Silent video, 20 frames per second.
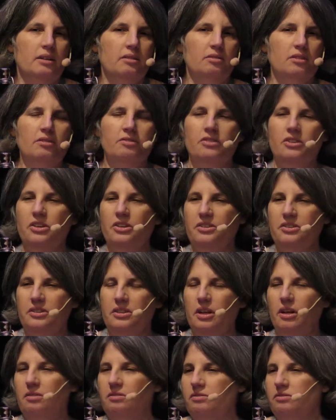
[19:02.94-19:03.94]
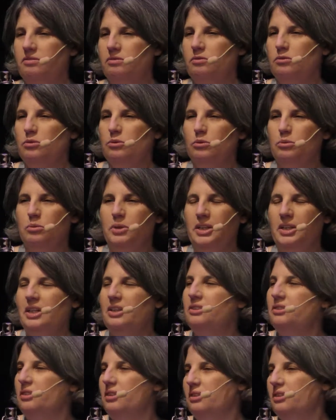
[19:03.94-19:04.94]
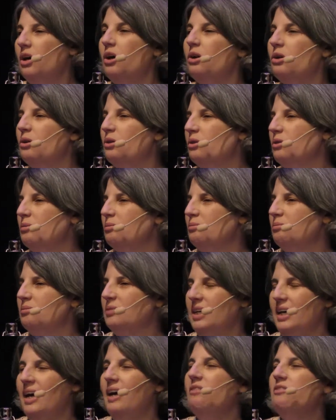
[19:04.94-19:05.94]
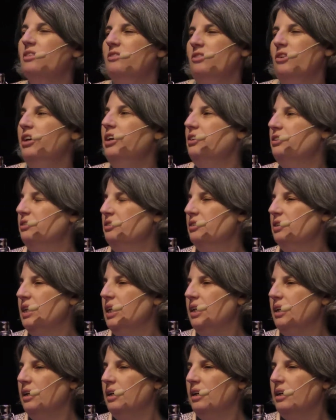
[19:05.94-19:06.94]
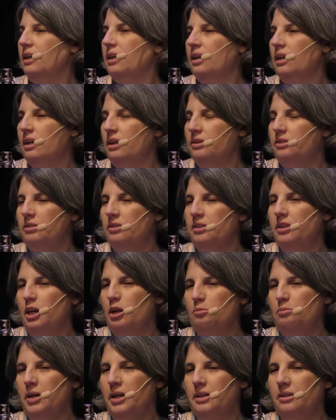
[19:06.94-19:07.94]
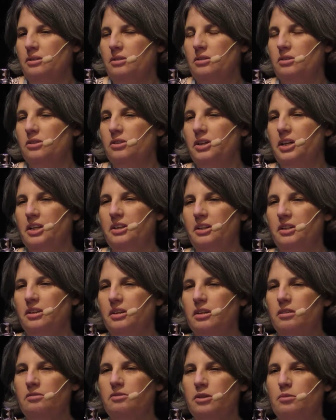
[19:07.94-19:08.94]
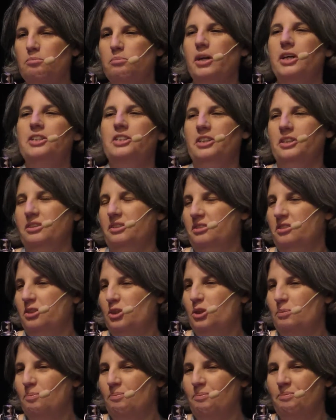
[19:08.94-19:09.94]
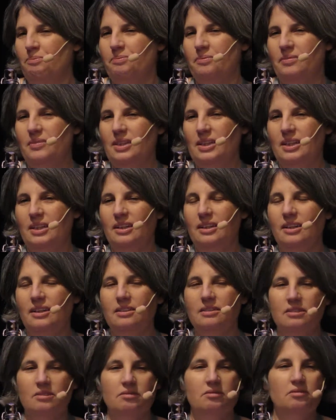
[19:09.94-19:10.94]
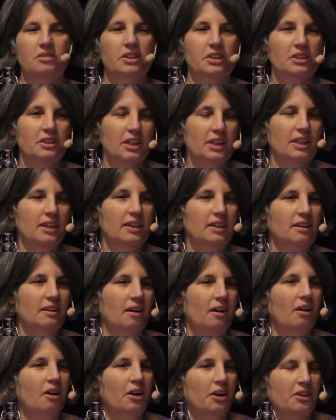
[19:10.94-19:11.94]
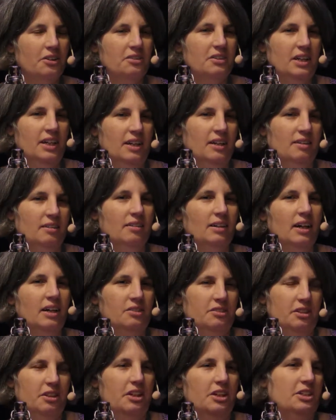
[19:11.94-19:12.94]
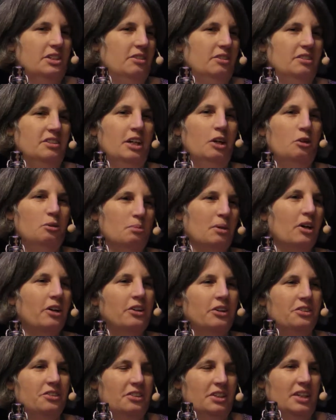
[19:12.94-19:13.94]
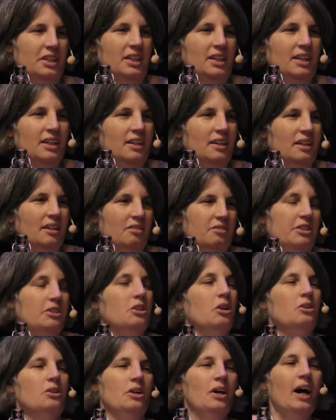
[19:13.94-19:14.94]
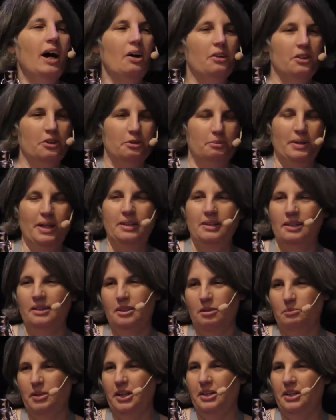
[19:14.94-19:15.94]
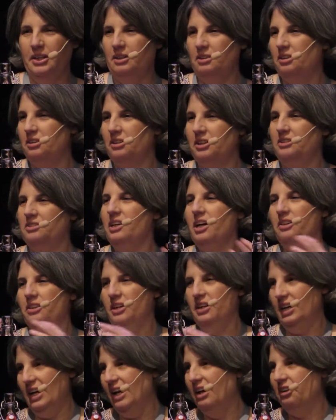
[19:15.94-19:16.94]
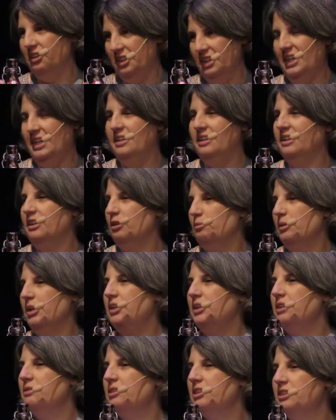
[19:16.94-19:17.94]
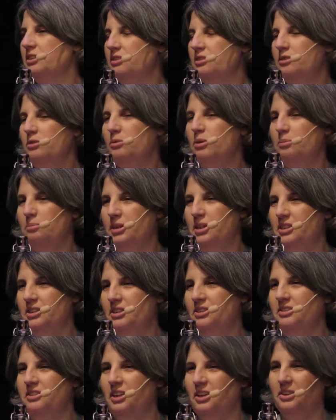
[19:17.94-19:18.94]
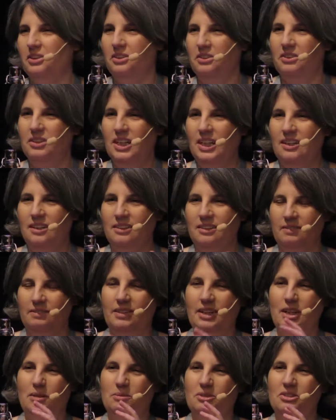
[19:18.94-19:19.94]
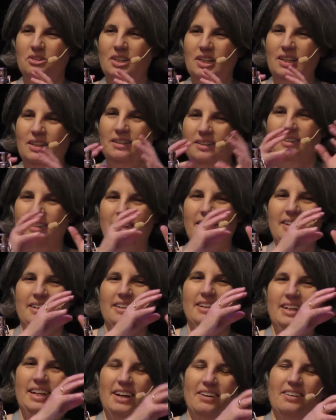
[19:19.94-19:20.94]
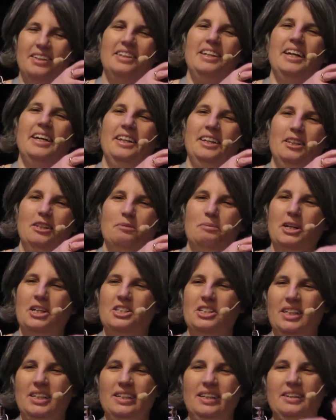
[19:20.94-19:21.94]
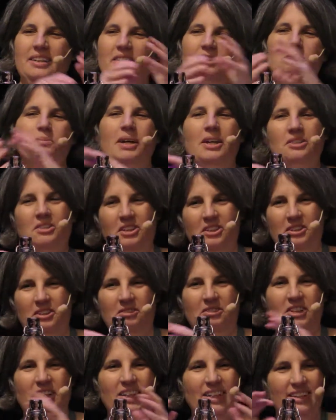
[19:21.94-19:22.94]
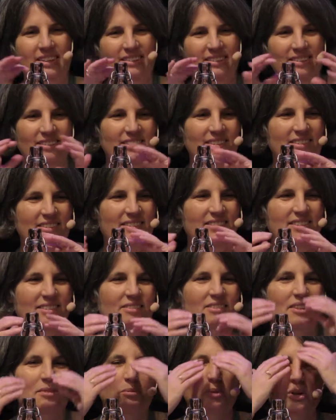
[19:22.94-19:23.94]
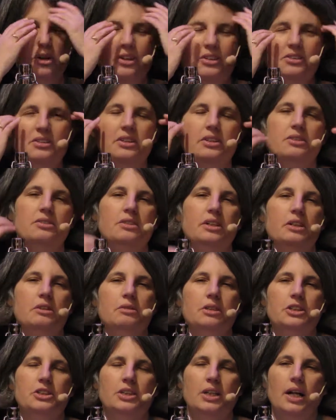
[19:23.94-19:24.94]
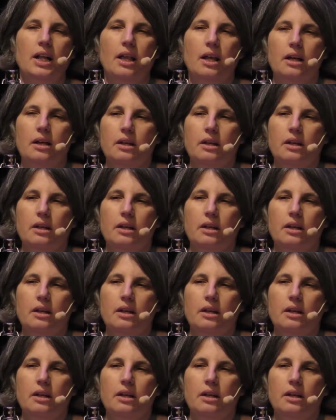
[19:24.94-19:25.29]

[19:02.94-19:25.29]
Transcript: It refers stuff we need to know to have a voice. And so that might include anything from budgets. It's really hard to analyze a country's health policy if you don't know how they're spending their money, or at least how they're allocating their money, which is what budgets tell you. Sometimes they allocate it in the budget and then they spend it differently, so it's important to distinguish.